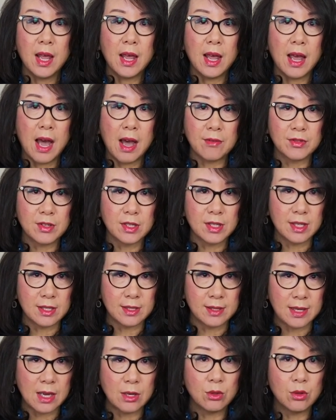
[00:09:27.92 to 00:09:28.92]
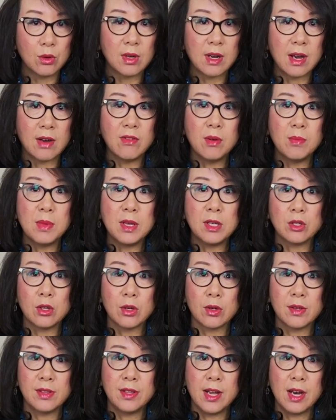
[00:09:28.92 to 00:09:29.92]
After the central government
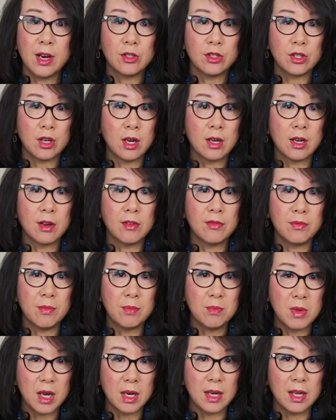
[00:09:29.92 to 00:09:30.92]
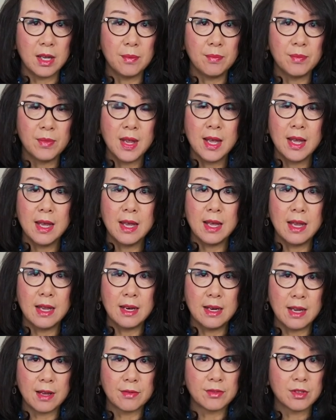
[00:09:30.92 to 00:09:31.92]
took their chunk of money, it
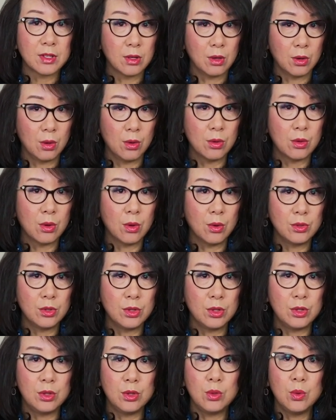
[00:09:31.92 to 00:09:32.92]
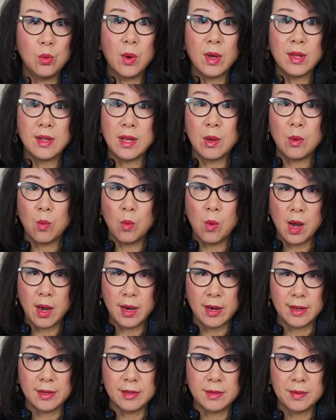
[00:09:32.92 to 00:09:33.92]
left the local to do what they
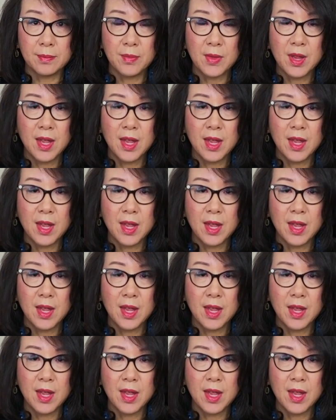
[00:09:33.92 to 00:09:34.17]
wanted.